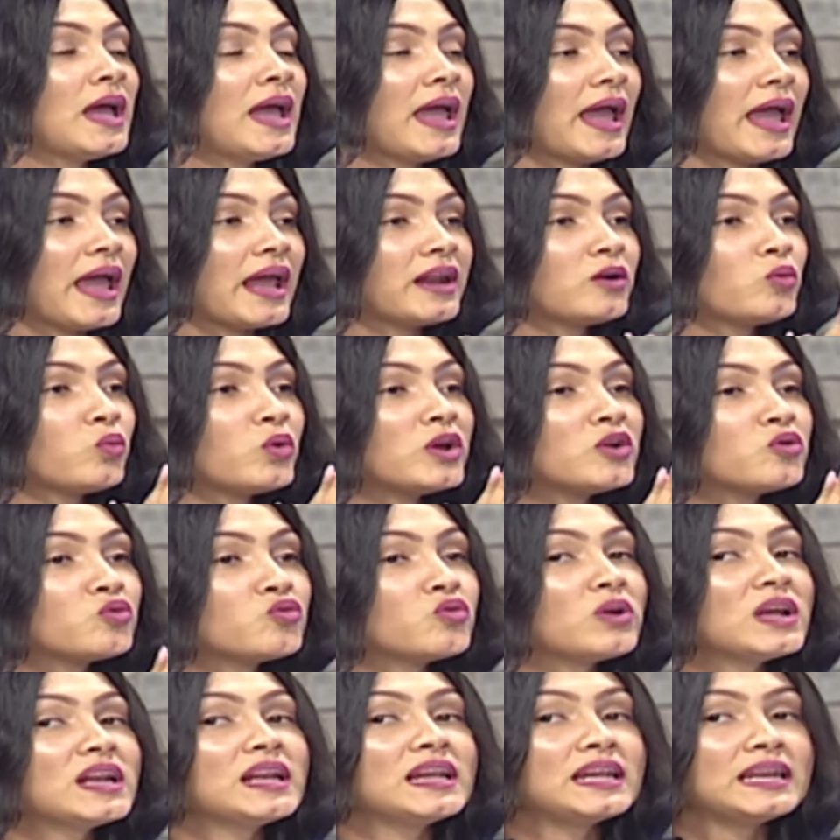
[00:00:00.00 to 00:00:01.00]
And we
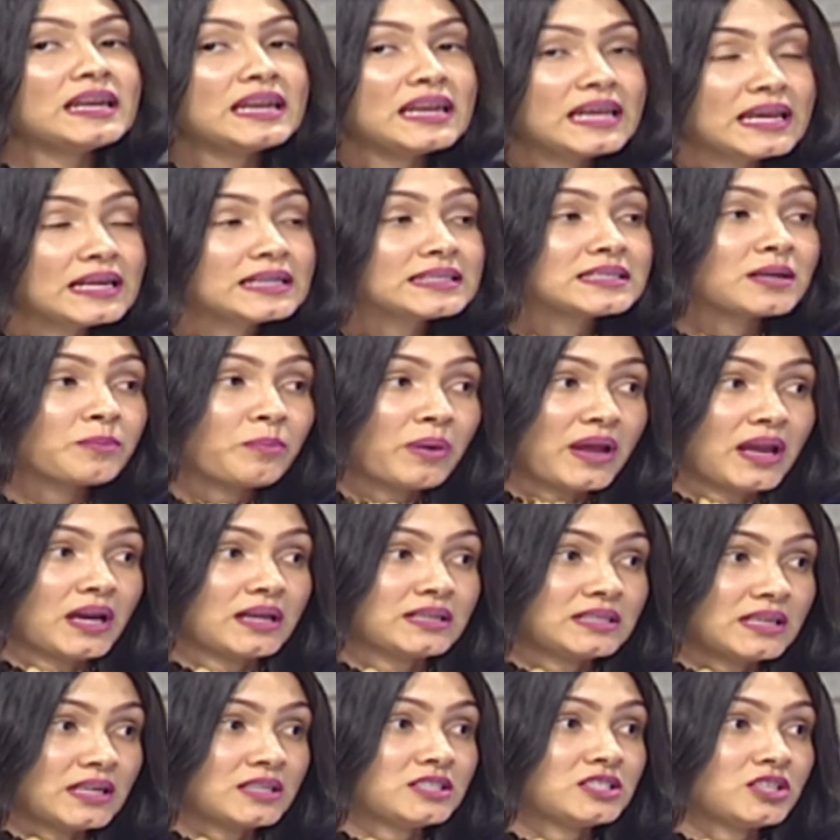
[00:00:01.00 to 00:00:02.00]
really need to pay
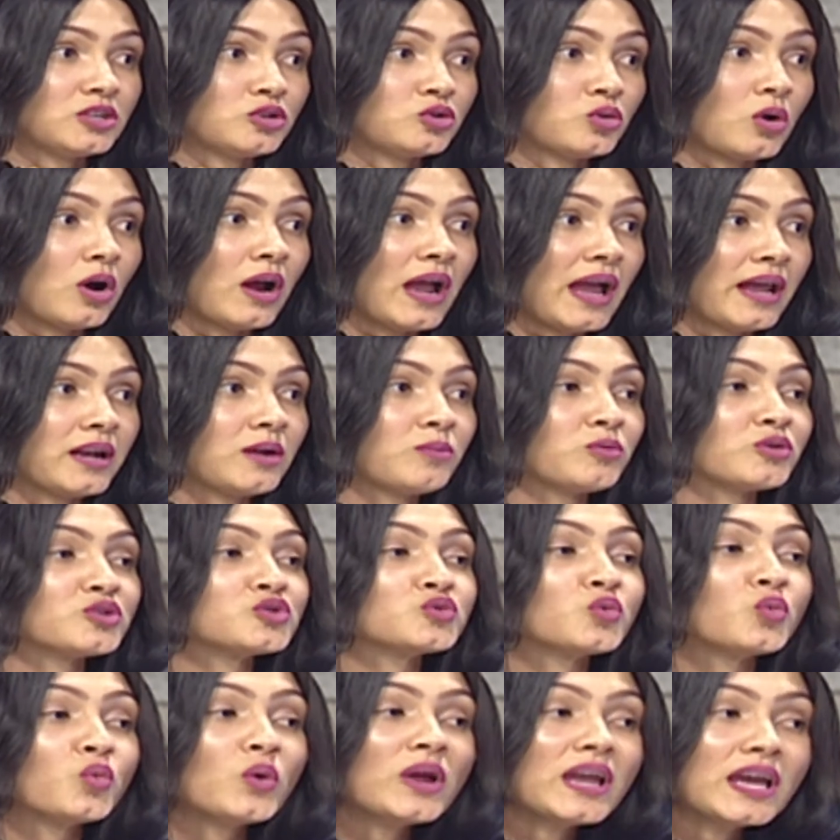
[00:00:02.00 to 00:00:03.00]
attention to our animals,
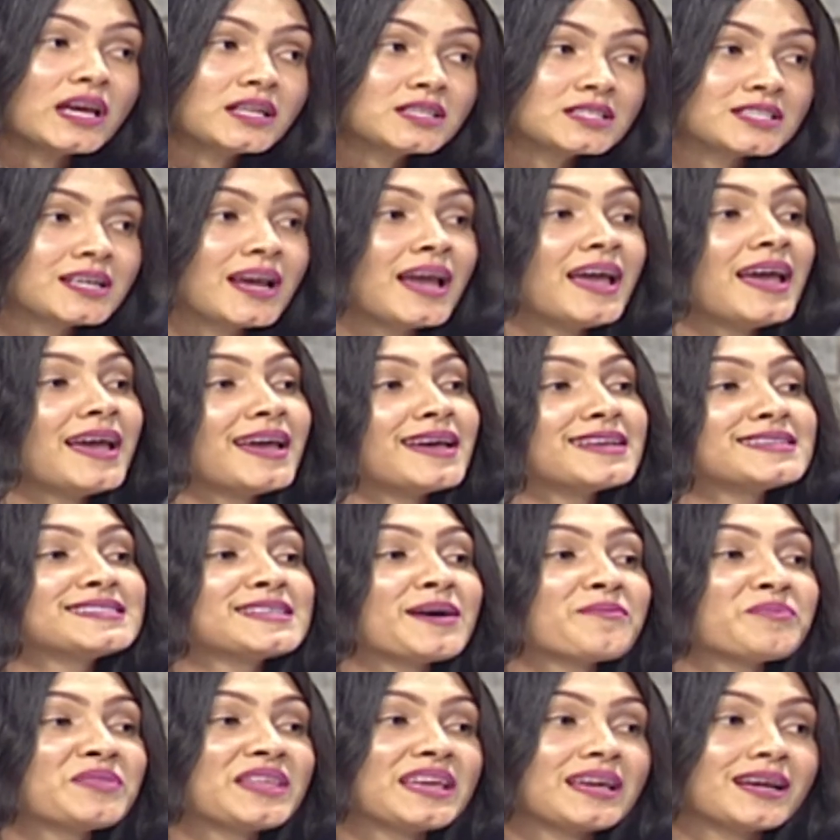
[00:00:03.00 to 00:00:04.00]
which is
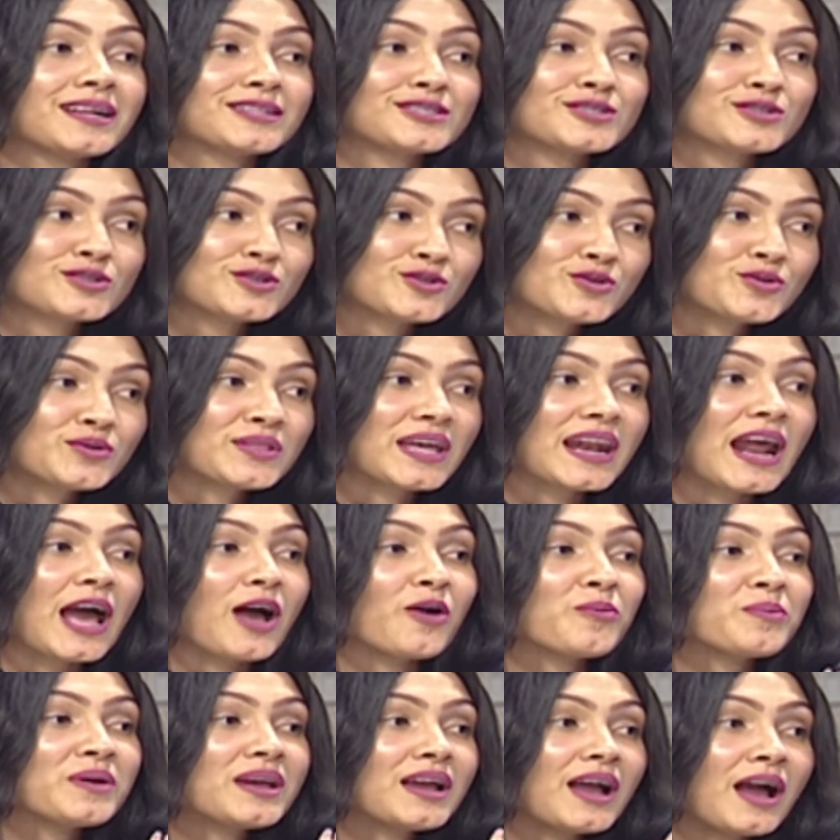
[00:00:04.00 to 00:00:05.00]
something else too that
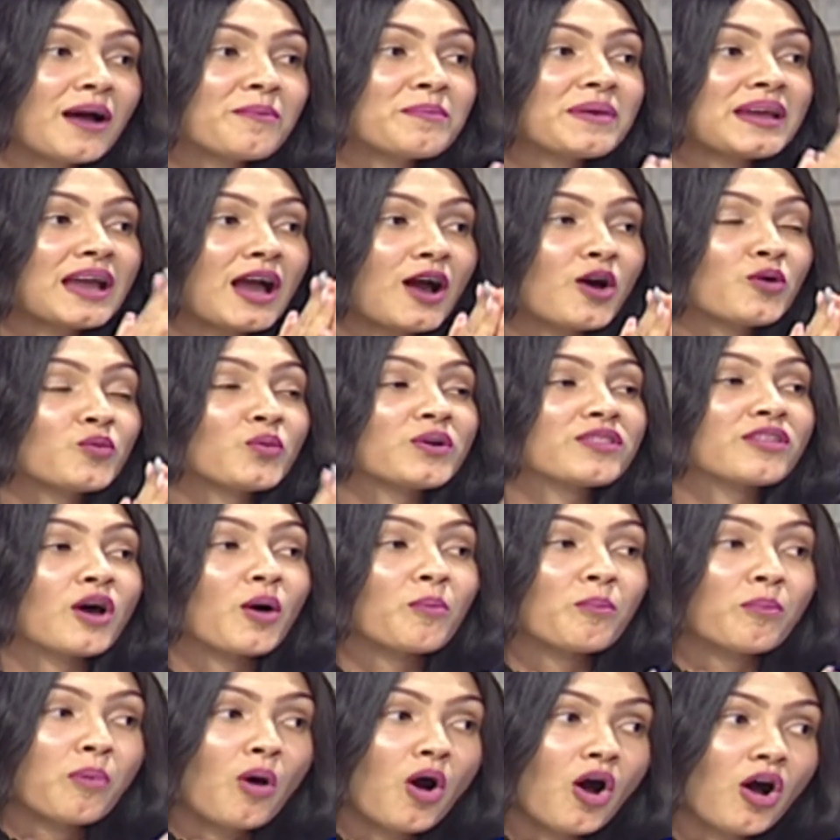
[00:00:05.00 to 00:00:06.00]
I'll be coming out with a
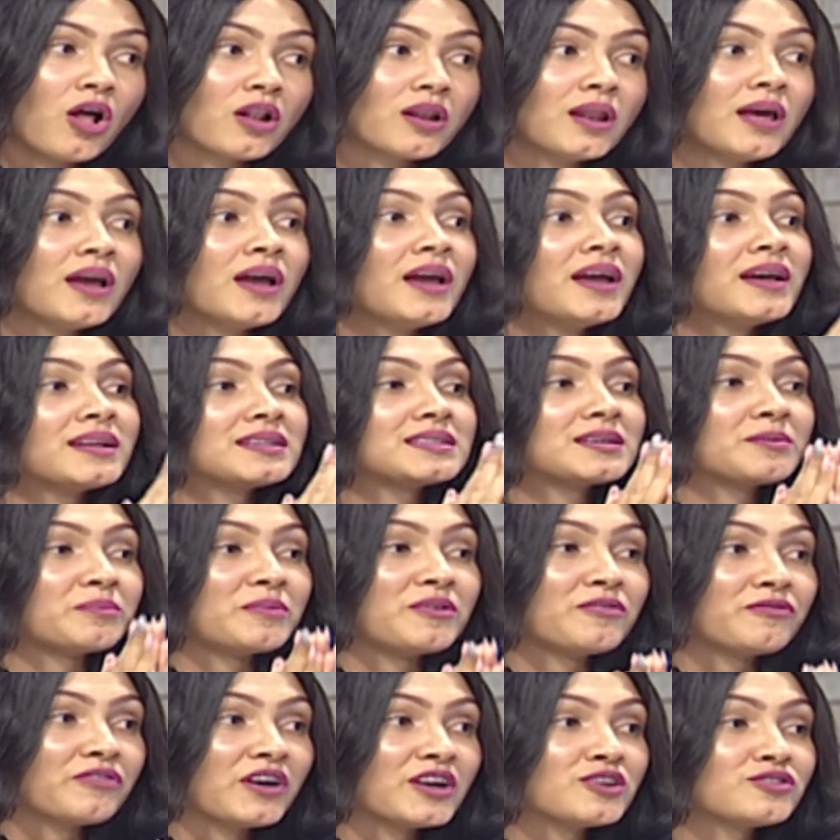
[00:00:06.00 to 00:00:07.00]
ball to be
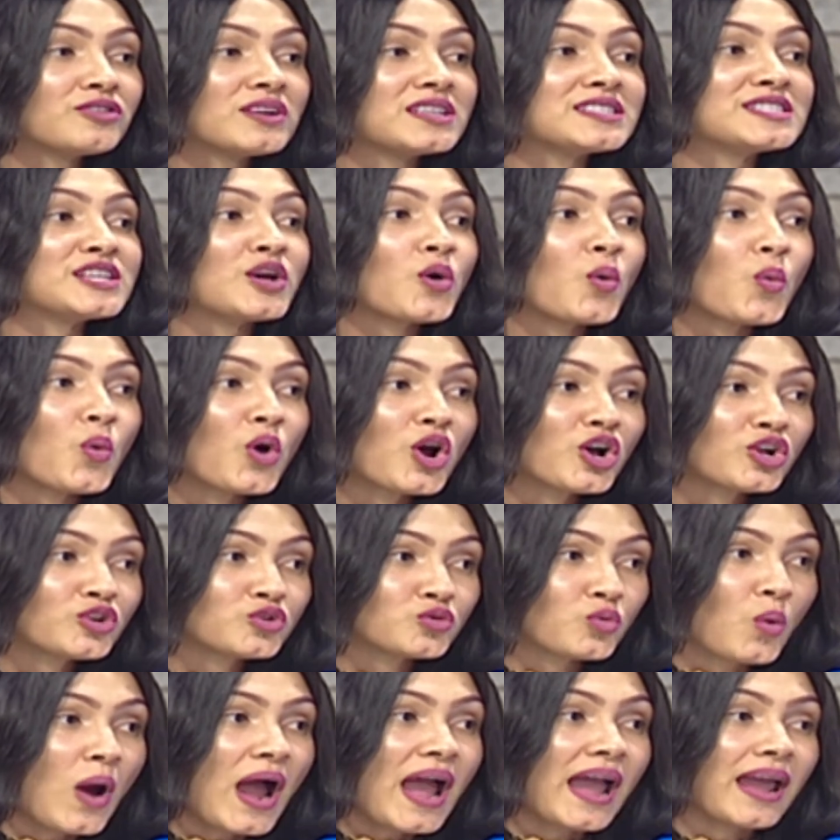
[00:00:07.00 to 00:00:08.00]
fundraising
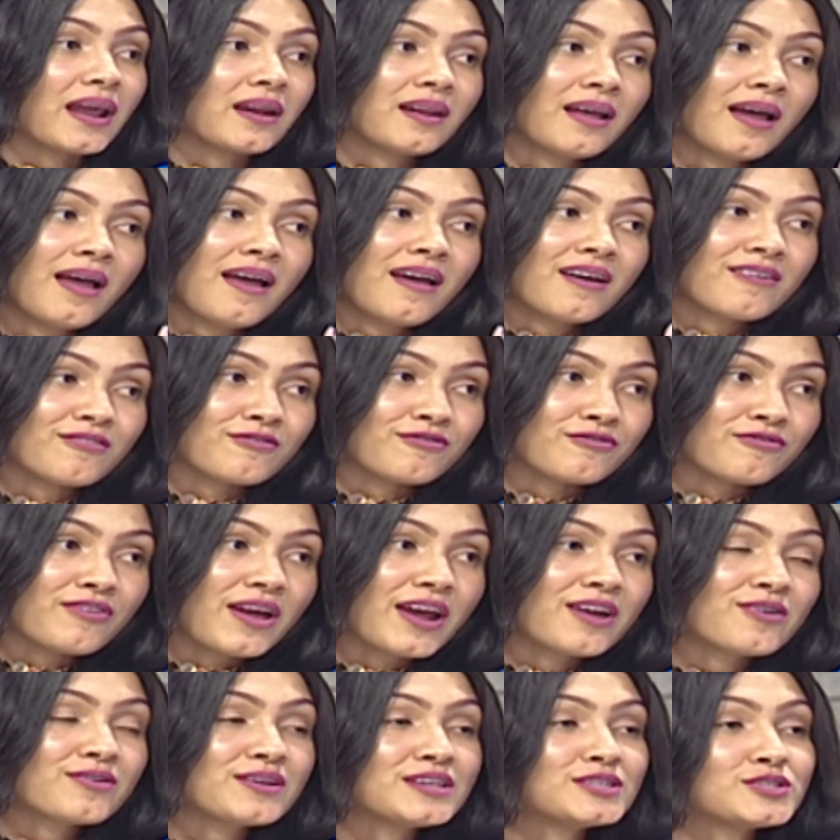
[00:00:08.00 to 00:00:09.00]
worldwide
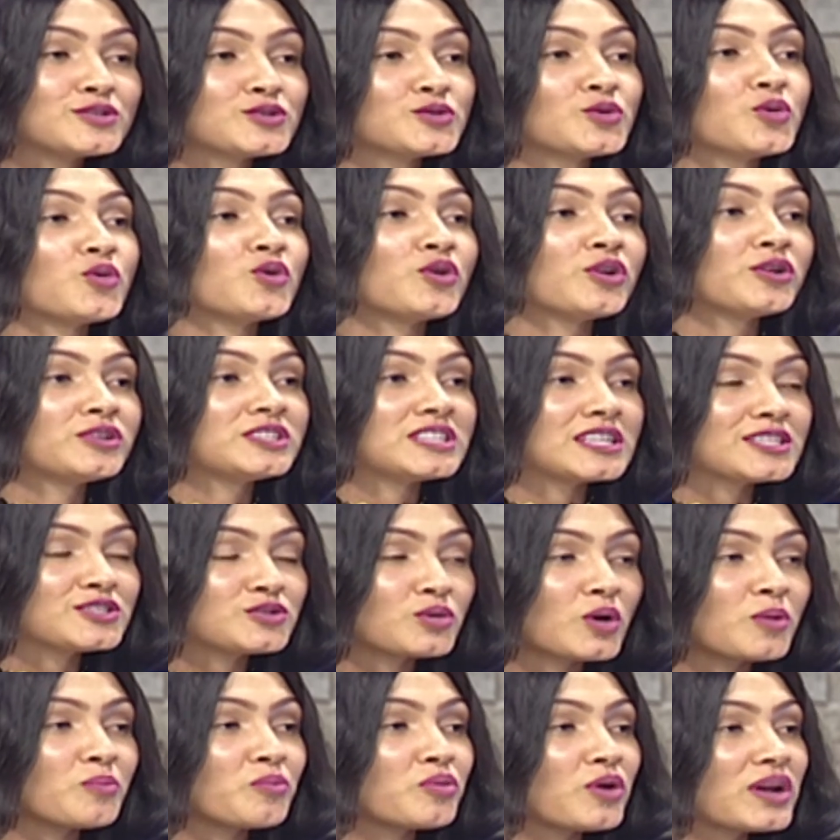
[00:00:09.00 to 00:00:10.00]
very soon, just
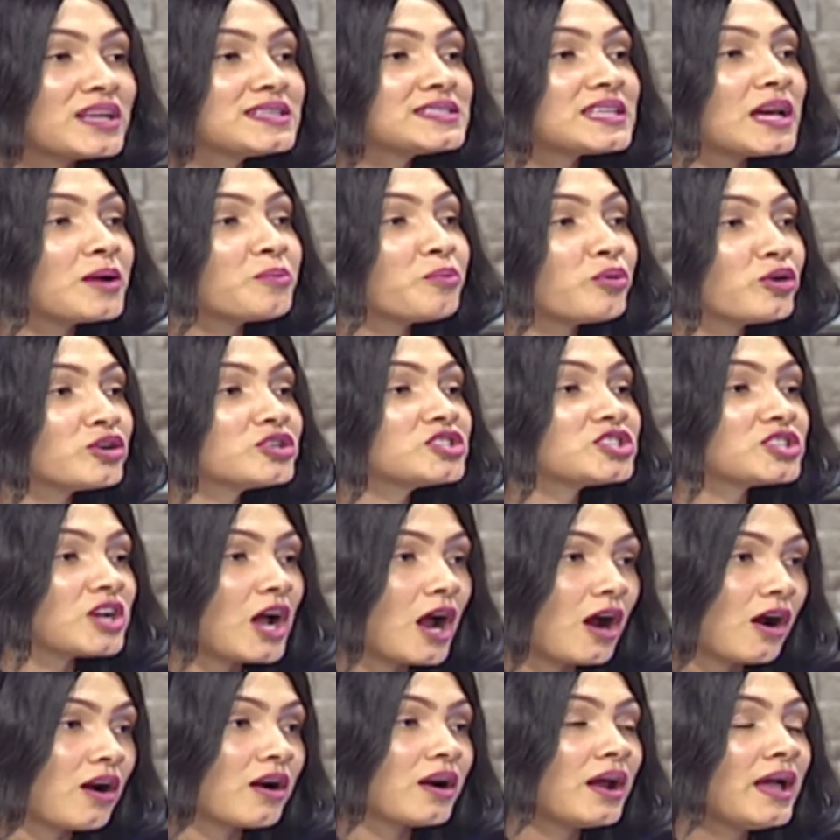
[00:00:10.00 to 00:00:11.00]
to embrace and push
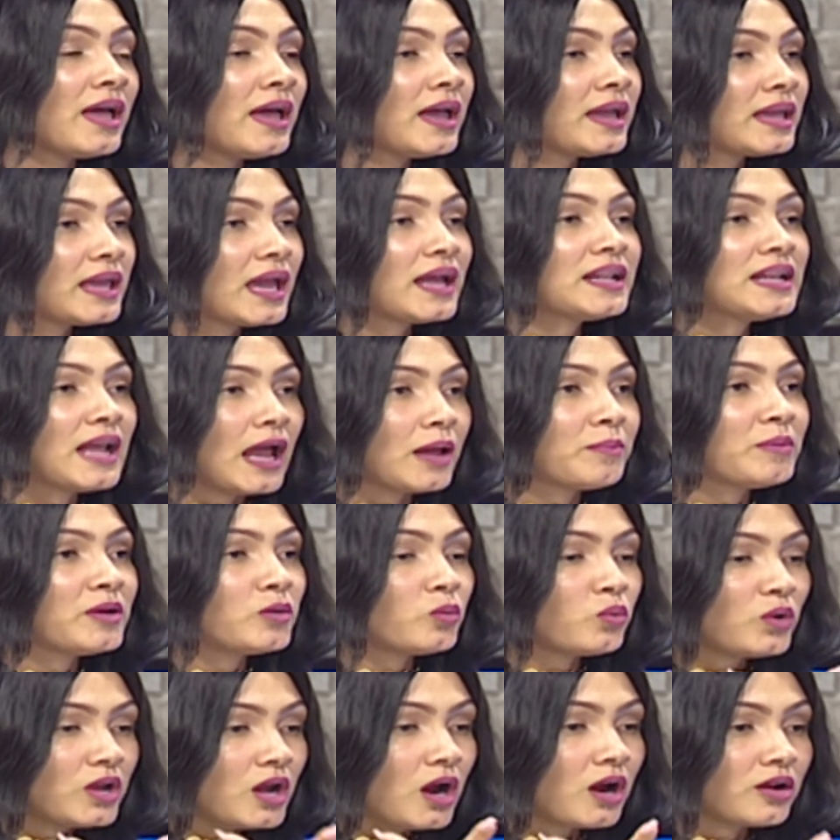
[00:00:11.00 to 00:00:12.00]
our Kenya. I mean,
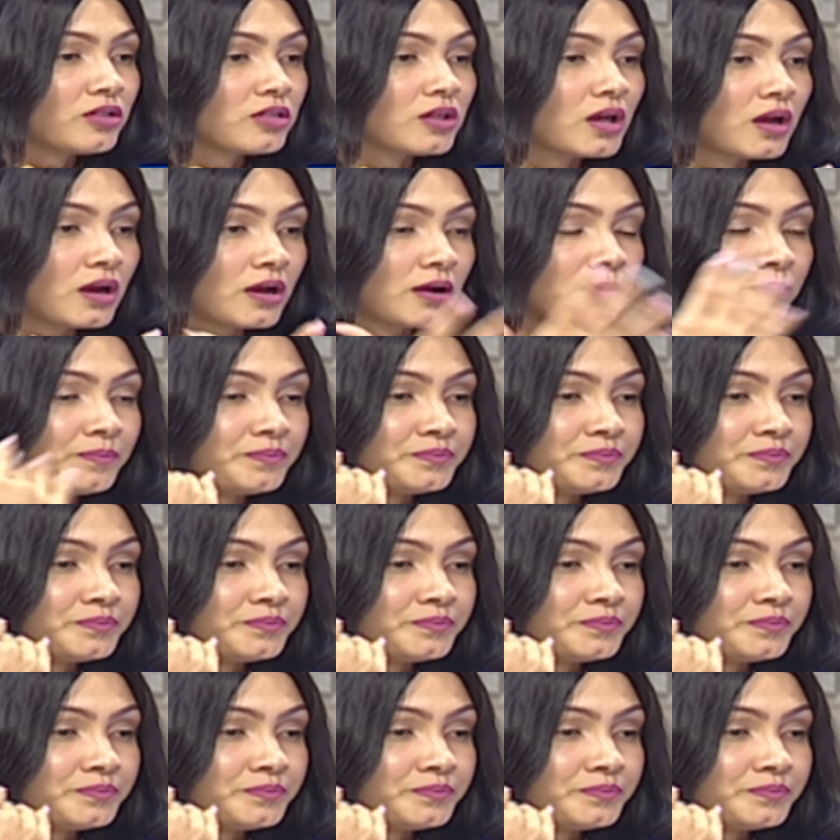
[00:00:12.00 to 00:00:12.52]
we are the